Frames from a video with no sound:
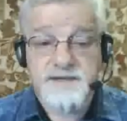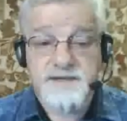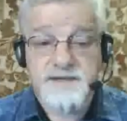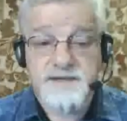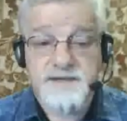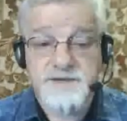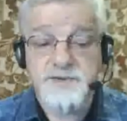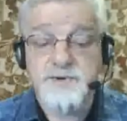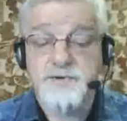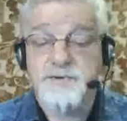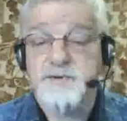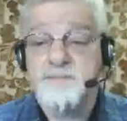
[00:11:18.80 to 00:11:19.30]

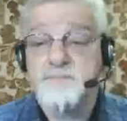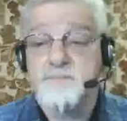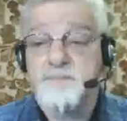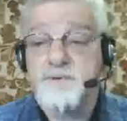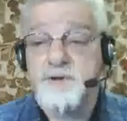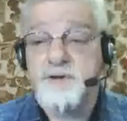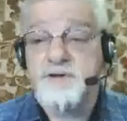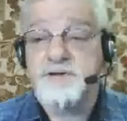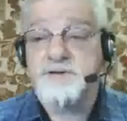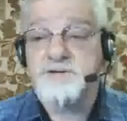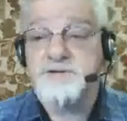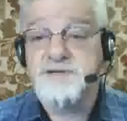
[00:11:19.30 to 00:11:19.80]
your
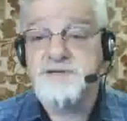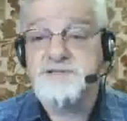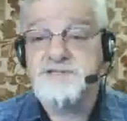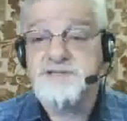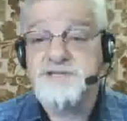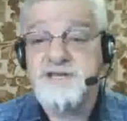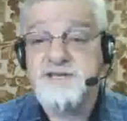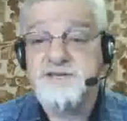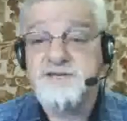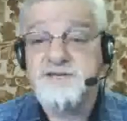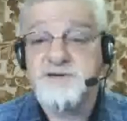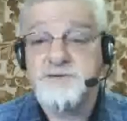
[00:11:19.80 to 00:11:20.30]
employer does
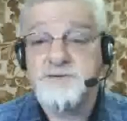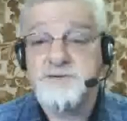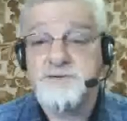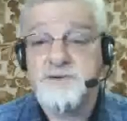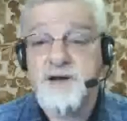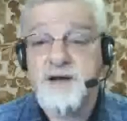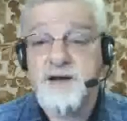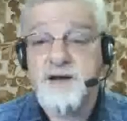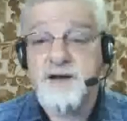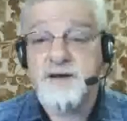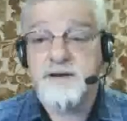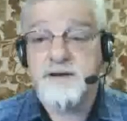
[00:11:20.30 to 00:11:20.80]
need to
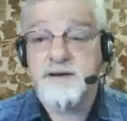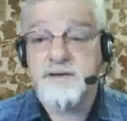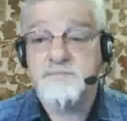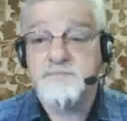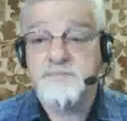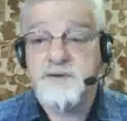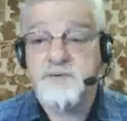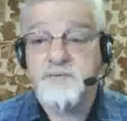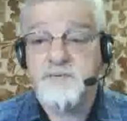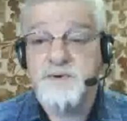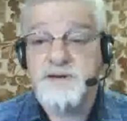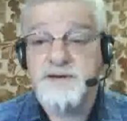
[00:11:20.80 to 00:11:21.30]

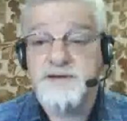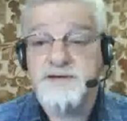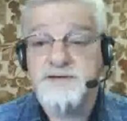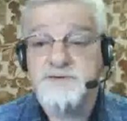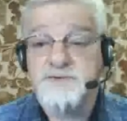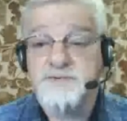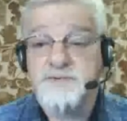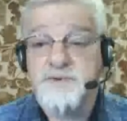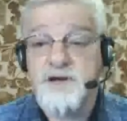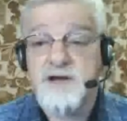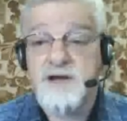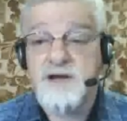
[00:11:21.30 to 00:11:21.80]
be willing
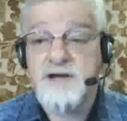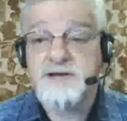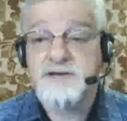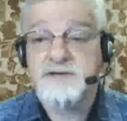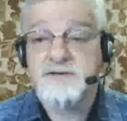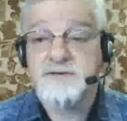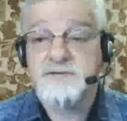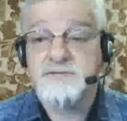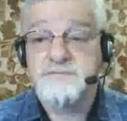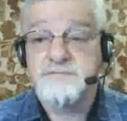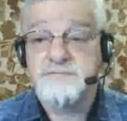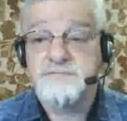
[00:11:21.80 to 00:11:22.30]
to
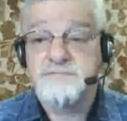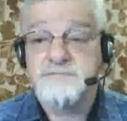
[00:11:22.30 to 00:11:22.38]
hire